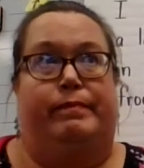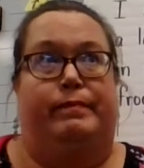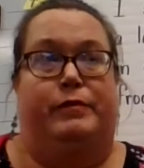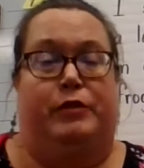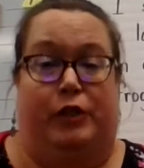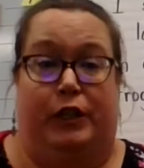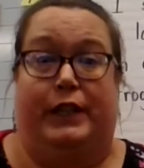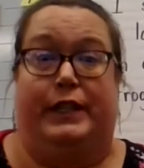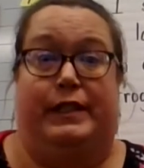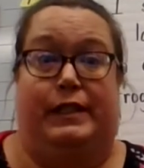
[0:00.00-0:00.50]

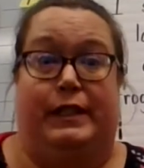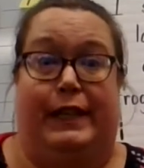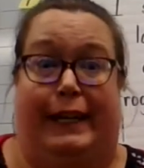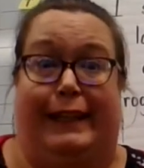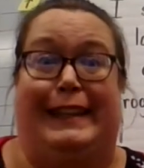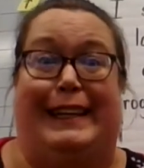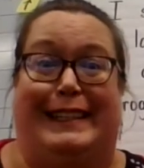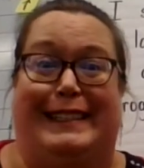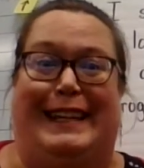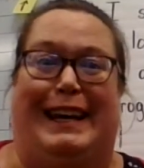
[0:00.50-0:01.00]
just like
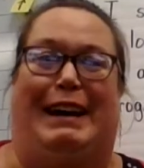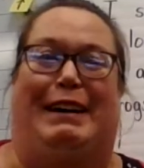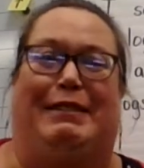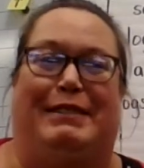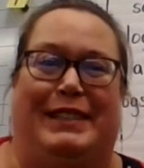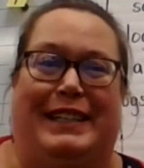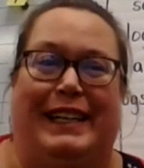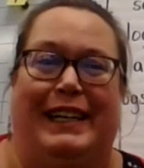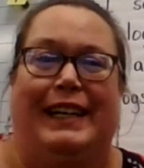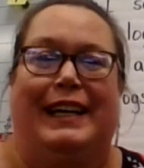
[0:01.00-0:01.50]
they
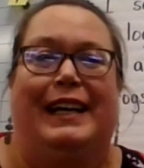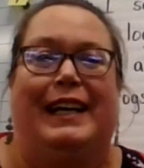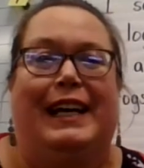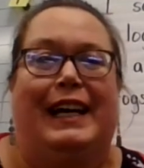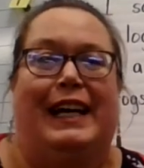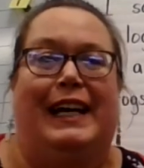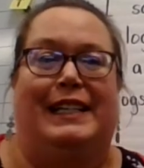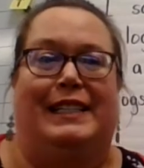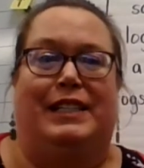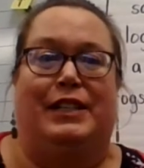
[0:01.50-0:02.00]
sound.
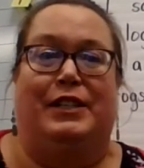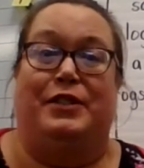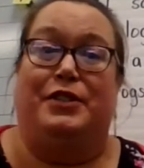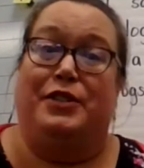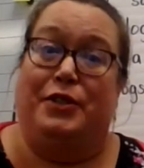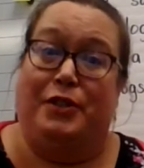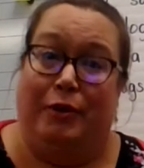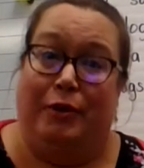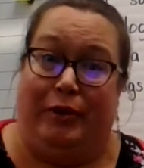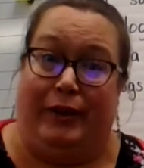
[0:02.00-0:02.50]
It's a
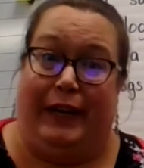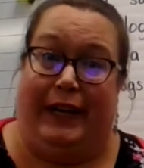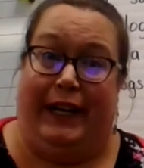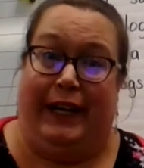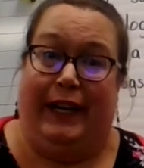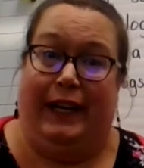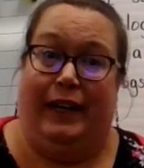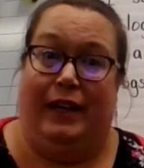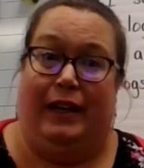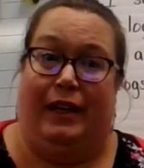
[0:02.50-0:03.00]

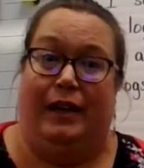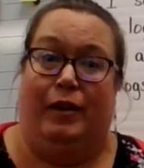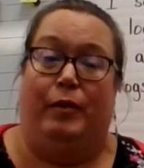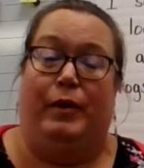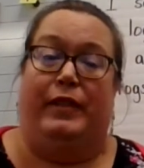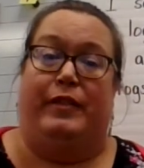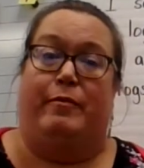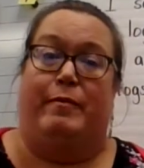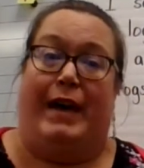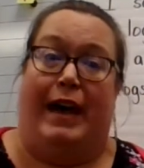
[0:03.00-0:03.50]
story
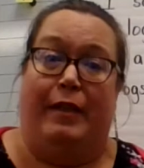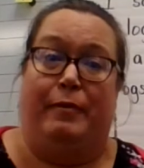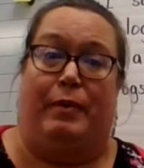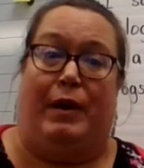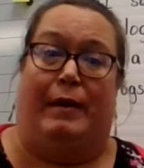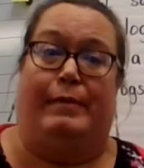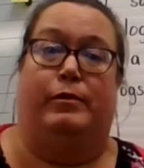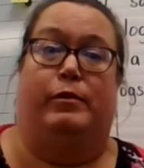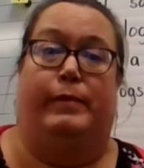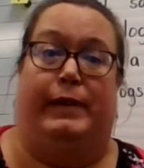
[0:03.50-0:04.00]
with a math
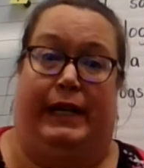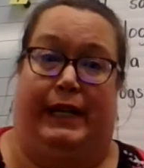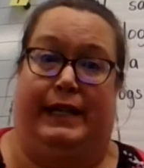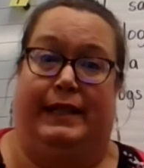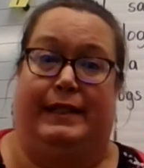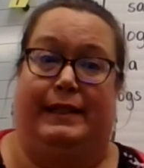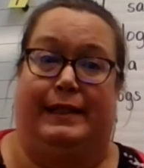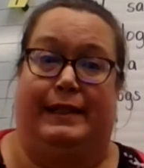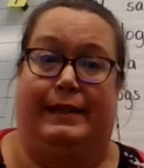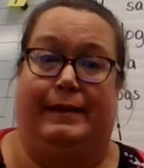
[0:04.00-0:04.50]
problem in
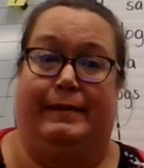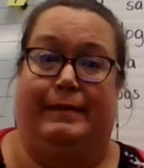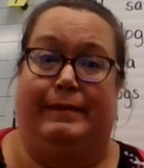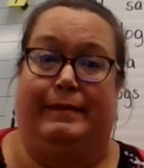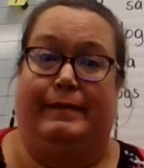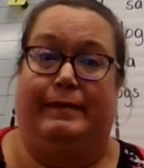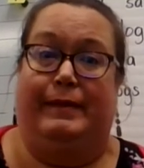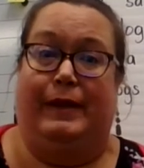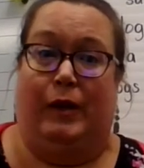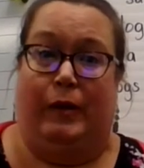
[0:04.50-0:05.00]
it,
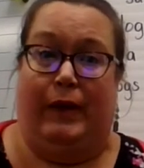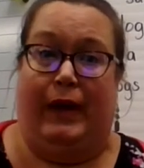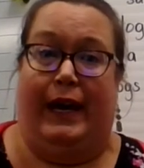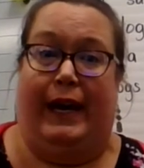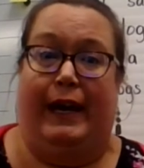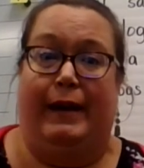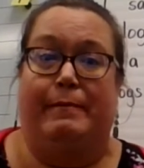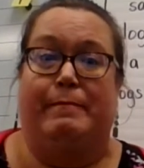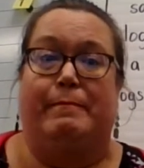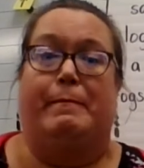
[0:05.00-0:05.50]

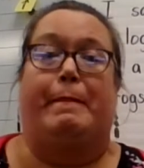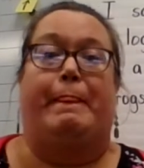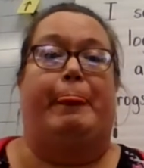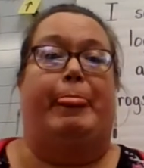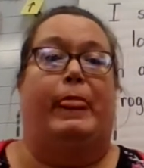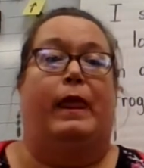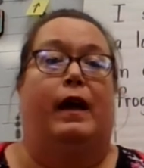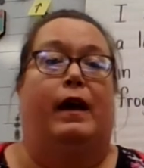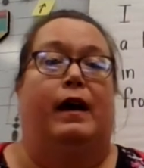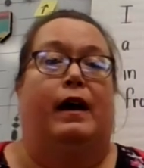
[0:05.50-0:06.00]
okay?
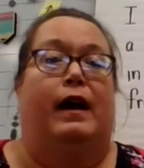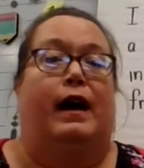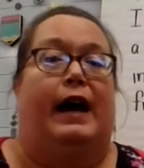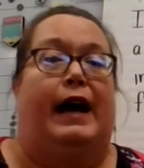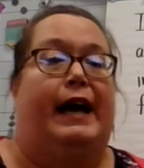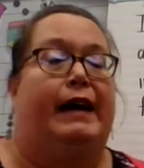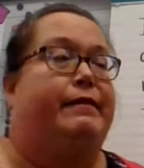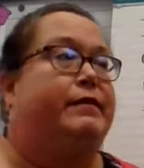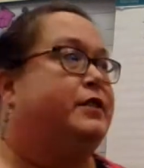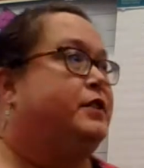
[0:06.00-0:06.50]

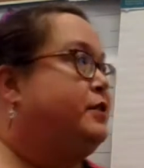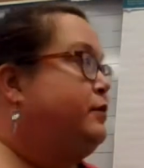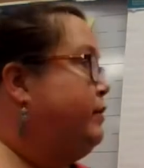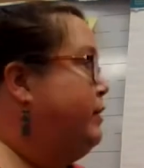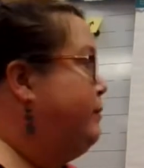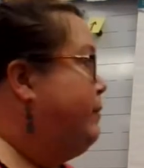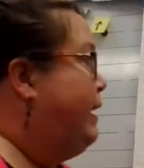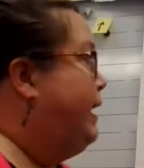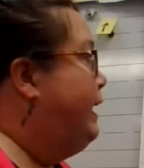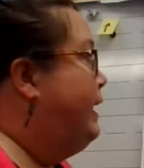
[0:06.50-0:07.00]
I have a
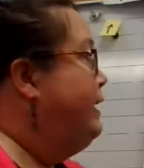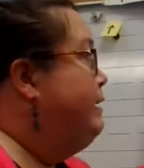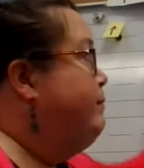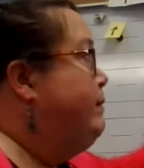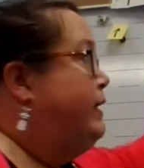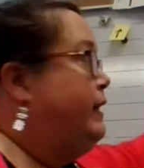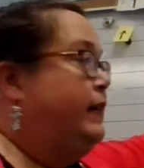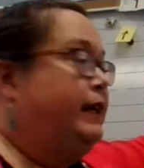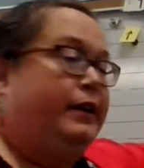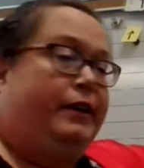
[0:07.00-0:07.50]
story behind
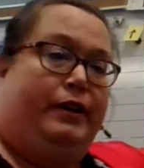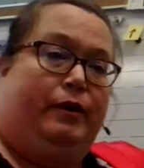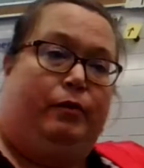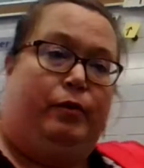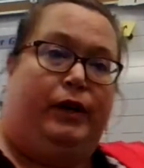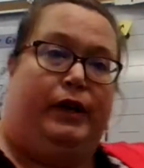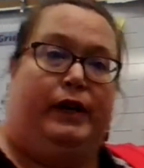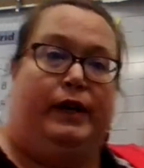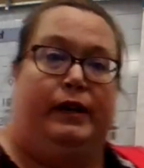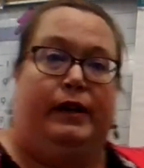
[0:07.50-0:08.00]
me here.
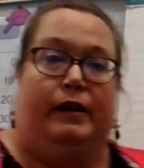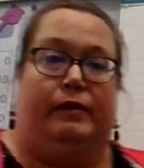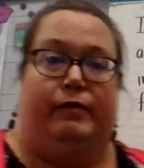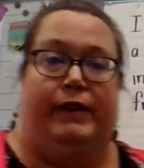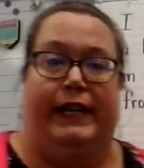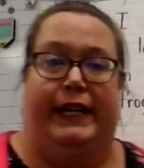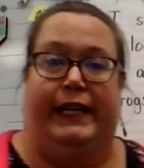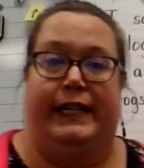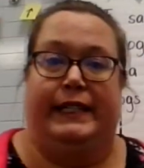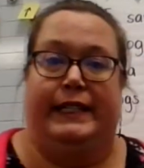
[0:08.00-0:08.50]
We're going to
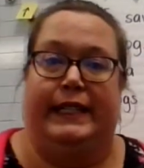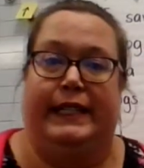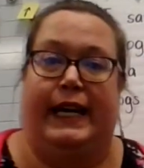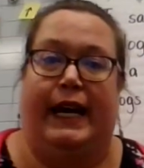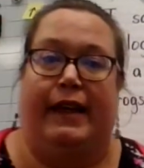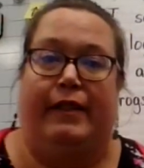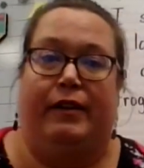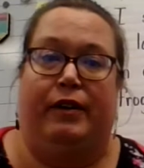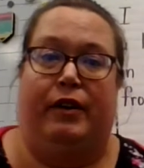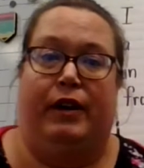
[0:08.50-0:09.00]
read it
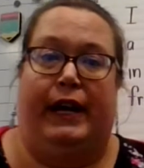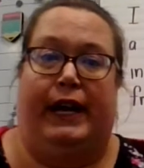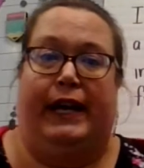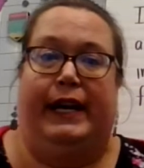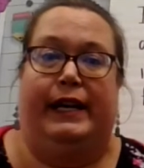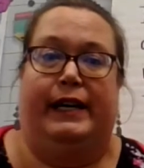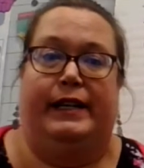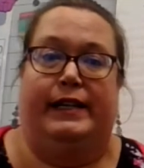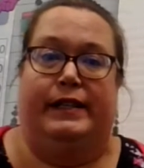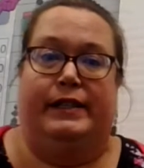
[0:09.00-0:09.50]
together
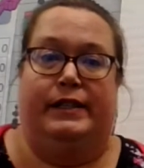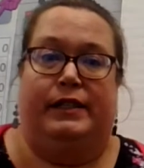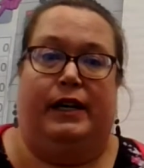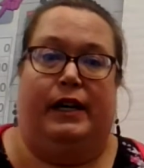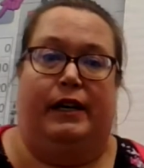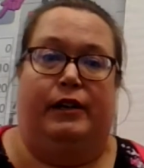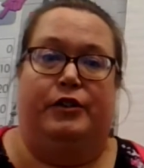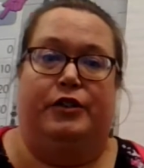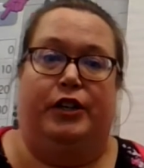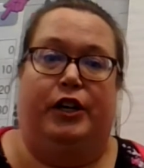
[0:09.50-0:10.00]
and
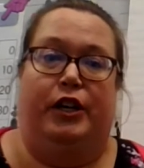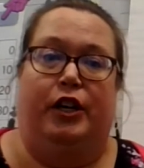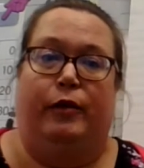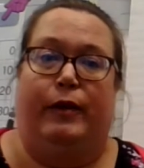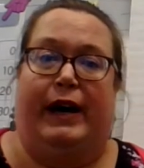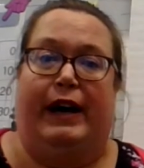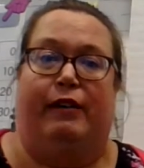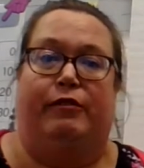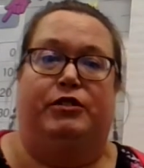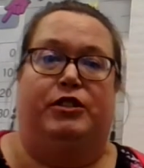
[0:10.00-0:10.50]
I'll show you
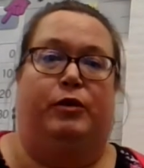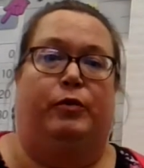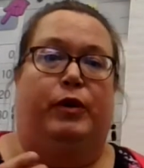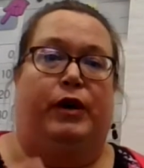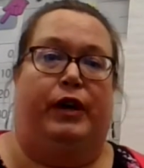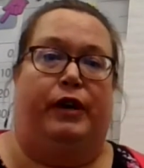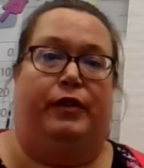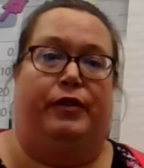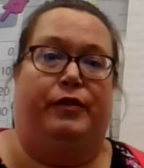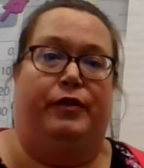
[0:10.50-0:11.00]
how to
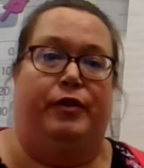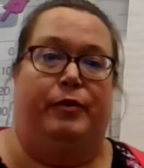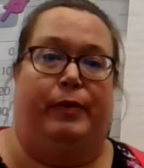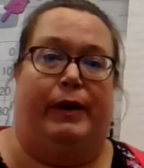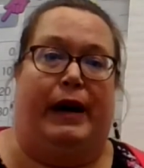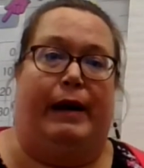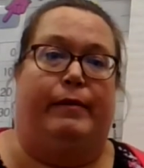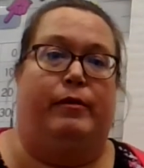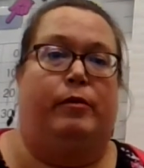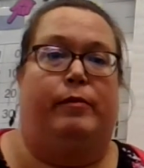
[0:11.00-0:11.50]
work through the
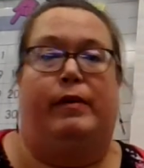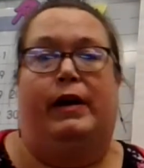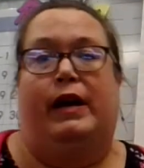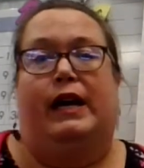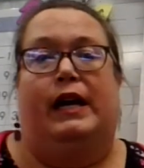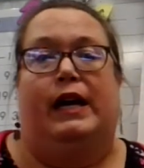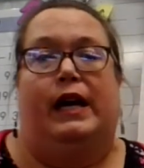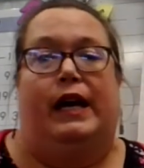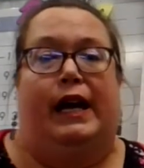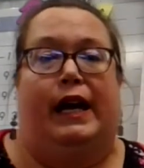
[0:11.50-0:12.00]
problem
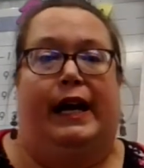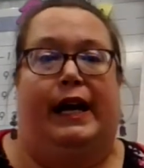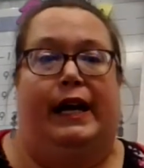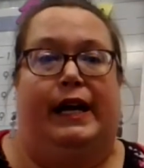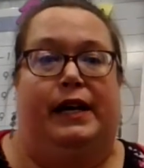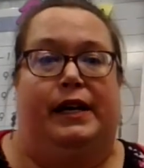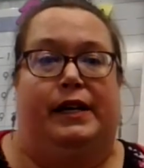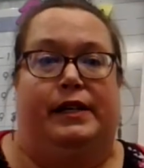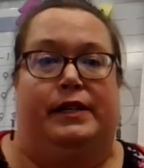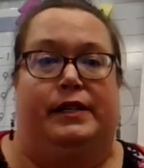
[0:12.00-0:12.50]

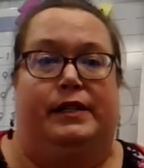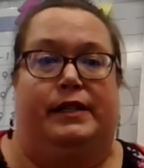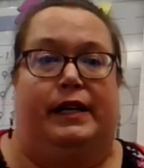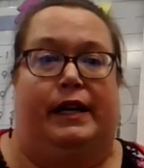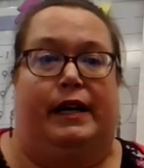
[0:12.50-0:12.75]
and